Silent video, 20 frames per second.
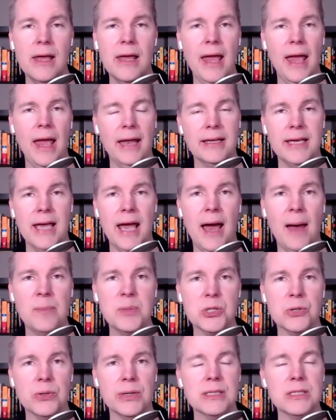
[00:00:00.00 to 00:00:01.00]
and
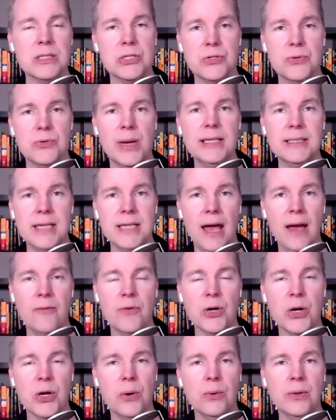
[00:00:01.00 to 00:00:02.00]
capture it straight to
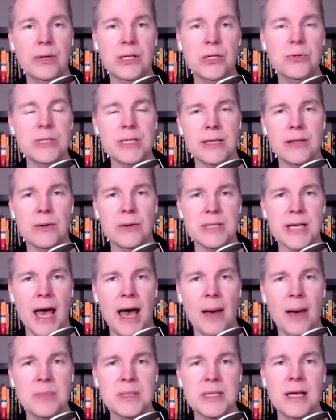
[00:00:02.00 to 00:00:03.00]
Evernote using those
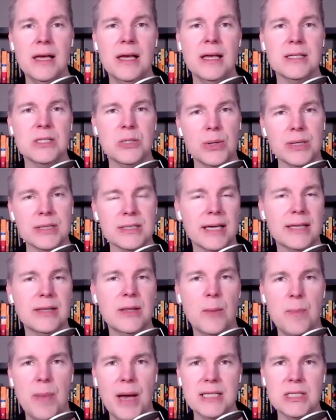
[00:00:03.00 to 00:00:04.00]
apps. So it's like
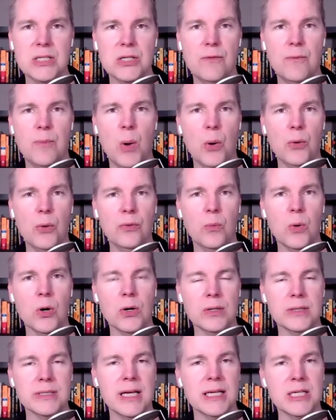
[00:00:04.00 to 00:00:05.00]
the best of both
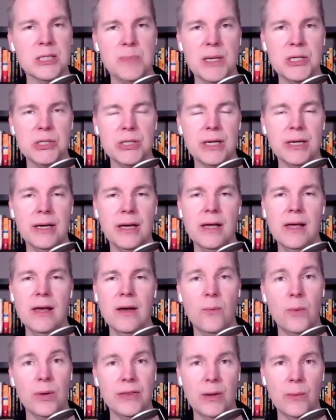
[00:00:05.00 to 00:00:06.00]
worlds. And especially
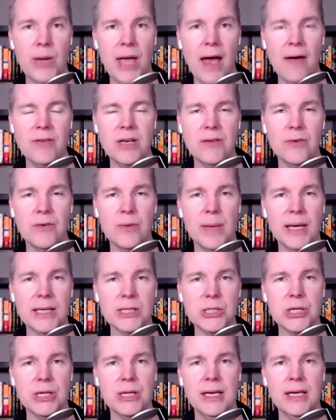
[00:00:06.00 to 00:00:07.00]
one thing we haven't even
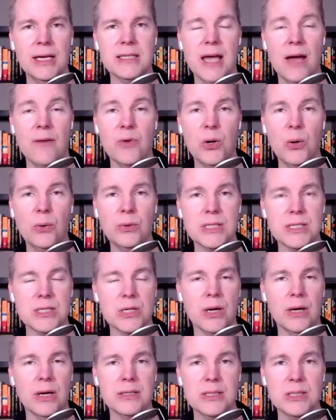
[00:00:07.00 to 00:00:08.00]
mentioned is Evernote does
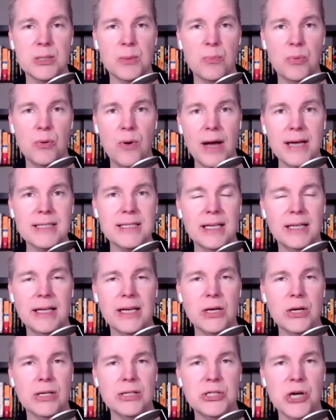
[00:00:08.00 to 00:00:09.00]
a
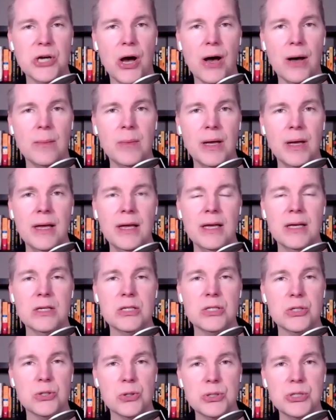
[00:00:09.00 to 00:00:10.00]
surprisingly good job
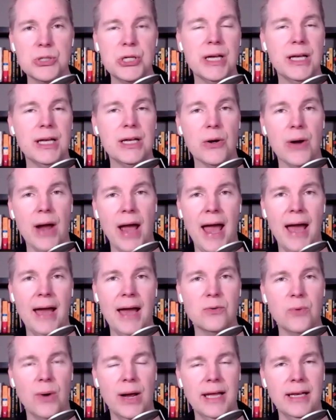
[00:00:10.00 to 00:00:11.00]
searching your
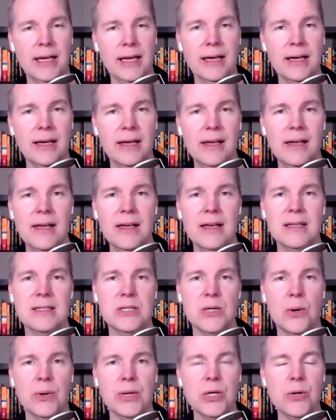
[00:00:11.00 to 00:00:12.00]
handwriting.
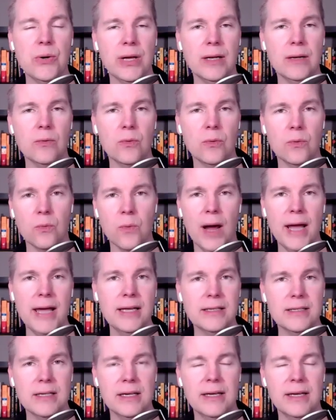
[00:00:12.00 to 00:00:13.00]
So you can
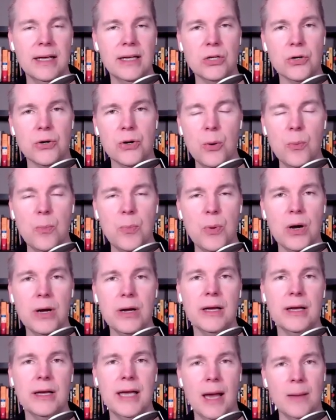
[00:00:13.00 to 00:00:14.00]
write in your
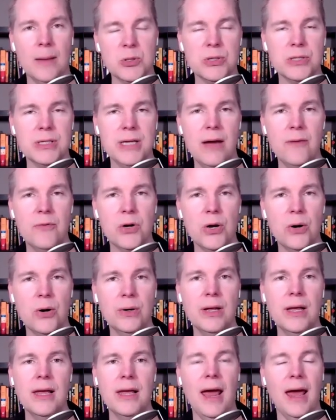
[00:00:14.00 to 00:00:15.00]
notebook, capture it to
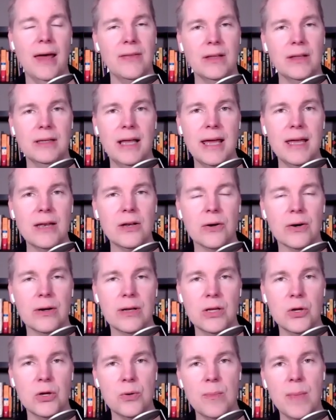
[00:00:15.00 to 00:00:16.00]
Evernote, and then later
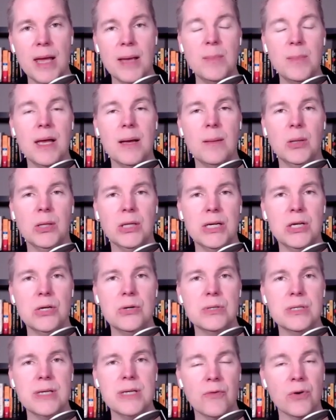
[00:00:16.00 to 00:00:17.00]
you may be able to
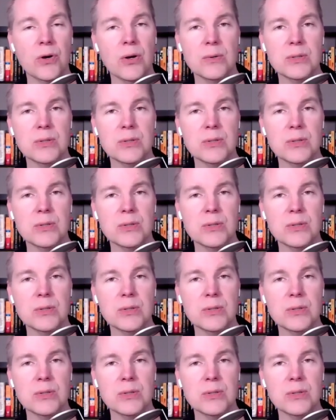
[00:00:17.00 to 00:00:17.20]
use Evernote